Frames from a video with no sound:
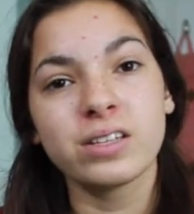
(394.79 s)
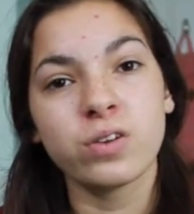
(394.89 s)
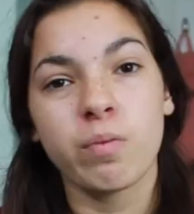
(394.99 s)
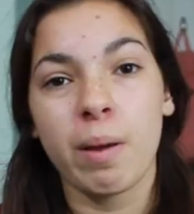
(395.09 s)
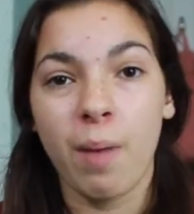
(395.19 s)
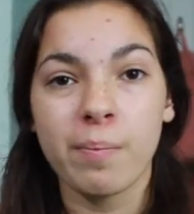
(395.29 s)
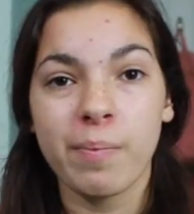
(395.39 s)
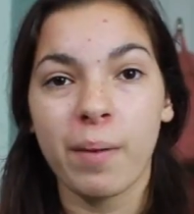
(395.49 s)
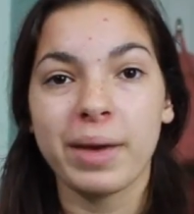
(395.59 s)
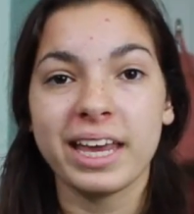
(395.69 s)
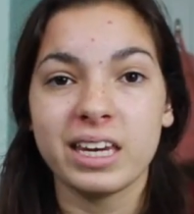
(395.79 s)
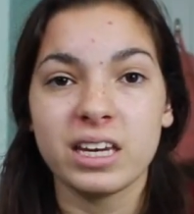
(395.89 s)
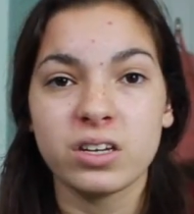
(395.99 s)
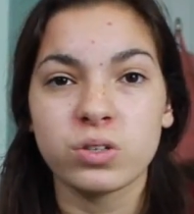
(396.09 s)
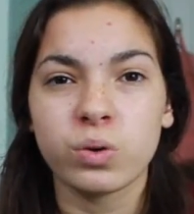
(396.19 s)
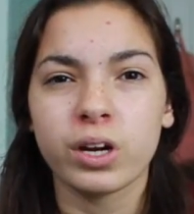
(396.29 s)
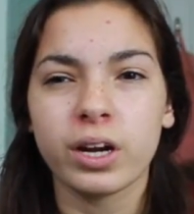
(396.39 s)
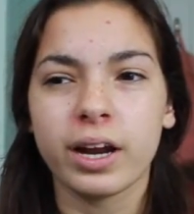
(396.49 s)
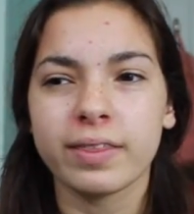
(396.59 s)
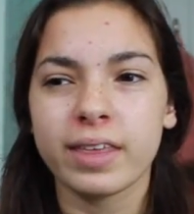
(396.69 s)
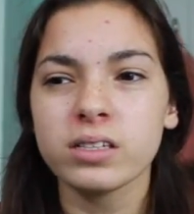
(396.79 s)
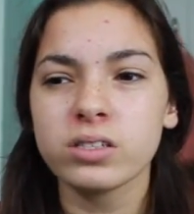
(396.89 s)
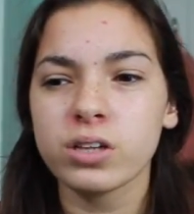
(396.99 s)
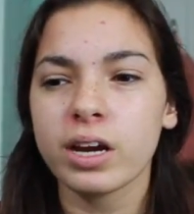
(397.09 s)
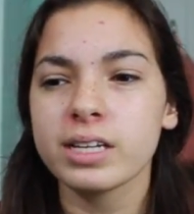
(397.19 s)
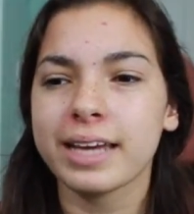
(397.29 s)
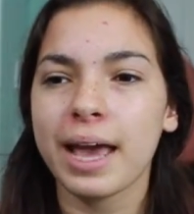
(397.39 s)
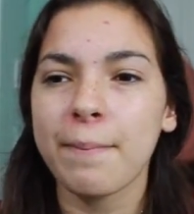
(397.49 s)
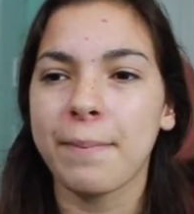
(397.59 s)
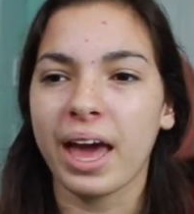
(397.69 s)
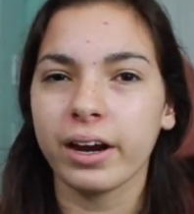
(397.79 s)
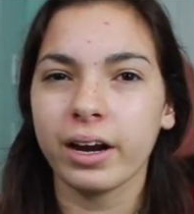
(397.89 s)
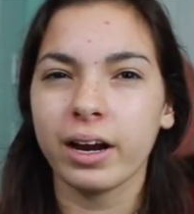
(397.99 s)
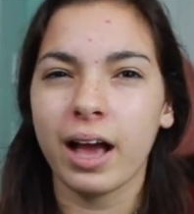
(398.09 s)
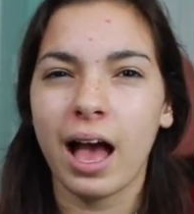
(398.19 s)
I told my mom about my eating disorder, and things started to get better.